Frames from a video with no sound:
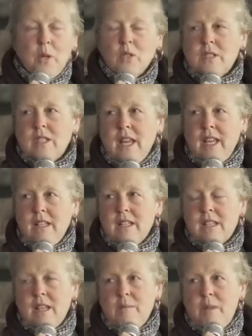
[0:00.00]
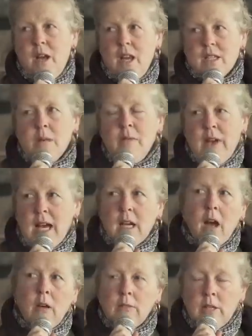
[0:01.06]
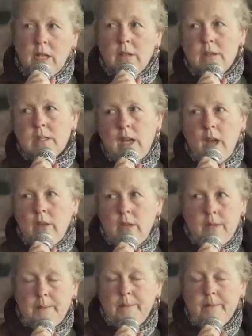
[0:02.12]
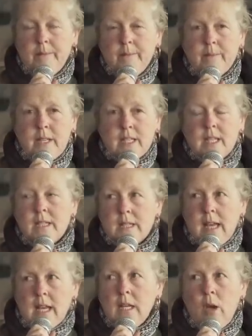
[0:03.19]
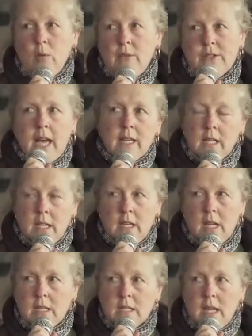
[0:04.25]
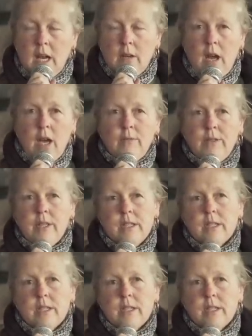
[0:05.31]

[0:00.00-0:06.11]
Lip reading: booked in some of our coal use, so this is the second lot we've taken, and so over the